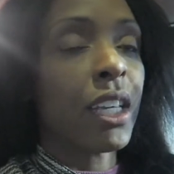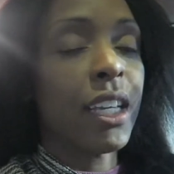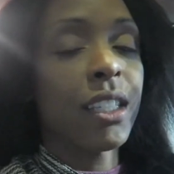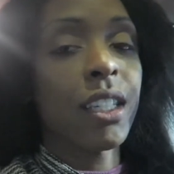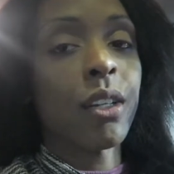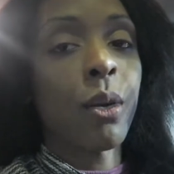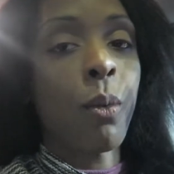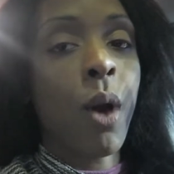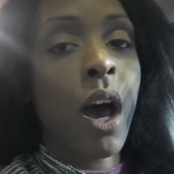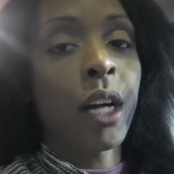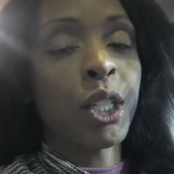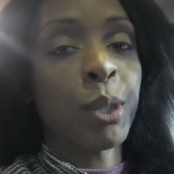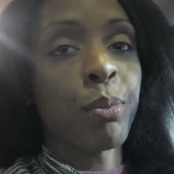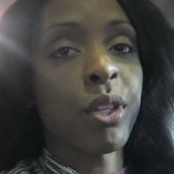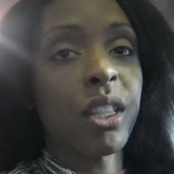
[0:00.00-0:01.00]
easy to
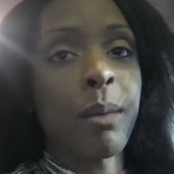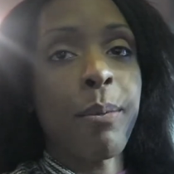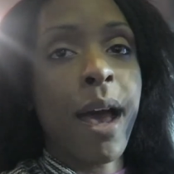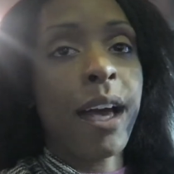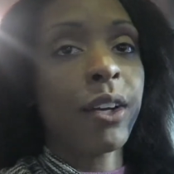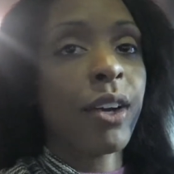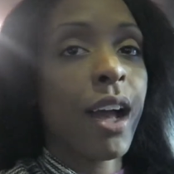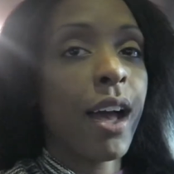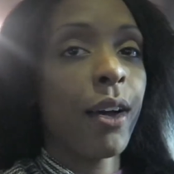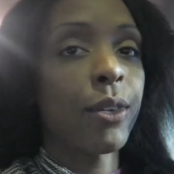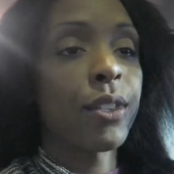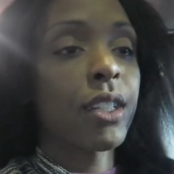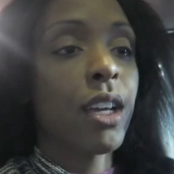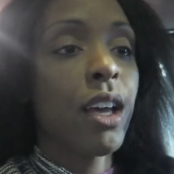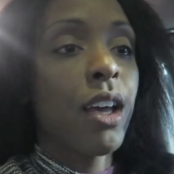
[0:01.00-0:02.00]
watch, put in the
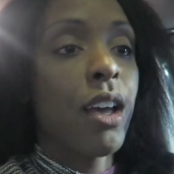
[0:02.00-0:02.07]
background.